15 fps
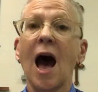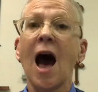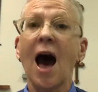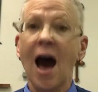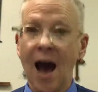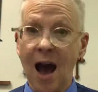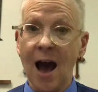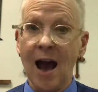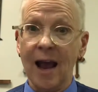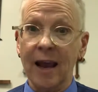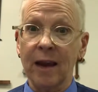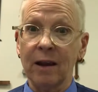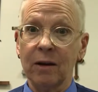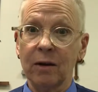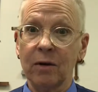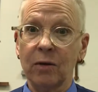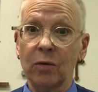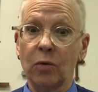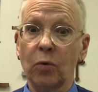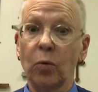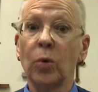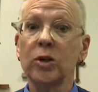I
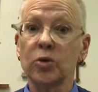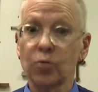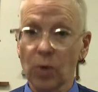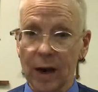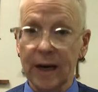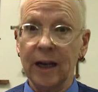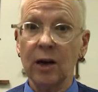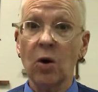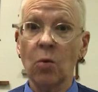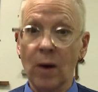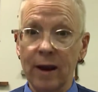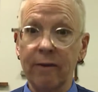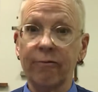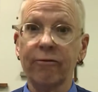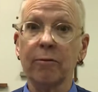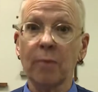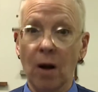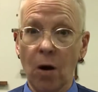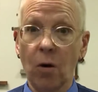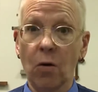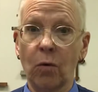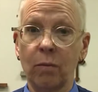was running away from
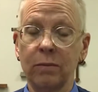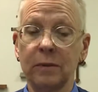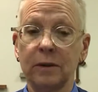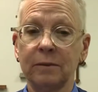home.